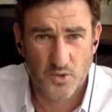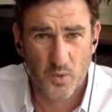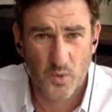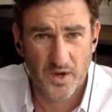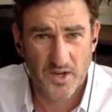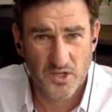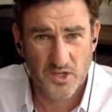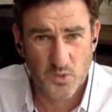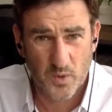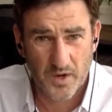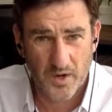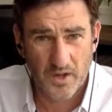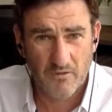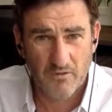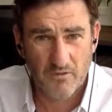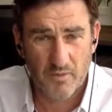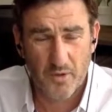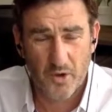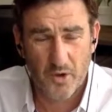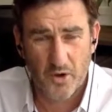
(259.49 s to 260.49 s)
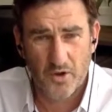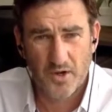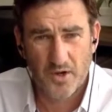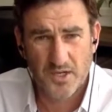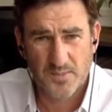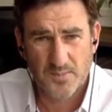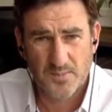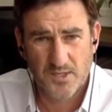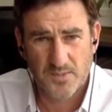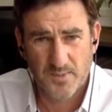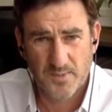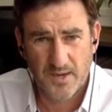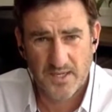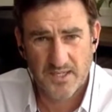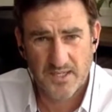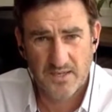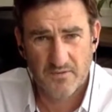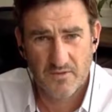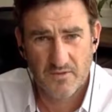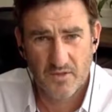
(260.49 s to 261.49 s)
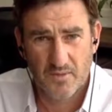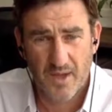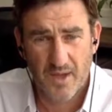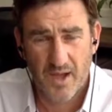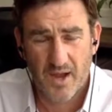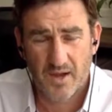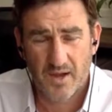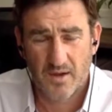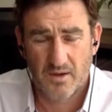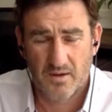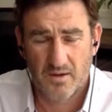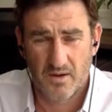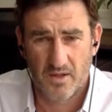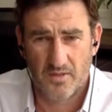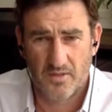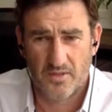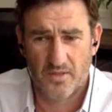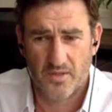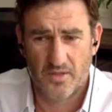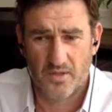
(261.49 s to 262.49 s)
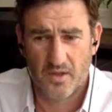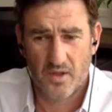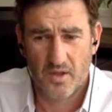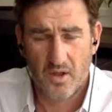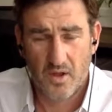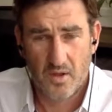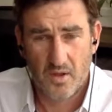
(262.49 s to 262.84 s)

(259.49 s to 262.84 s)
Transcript: 2020 from an earnings perspective, and the market at the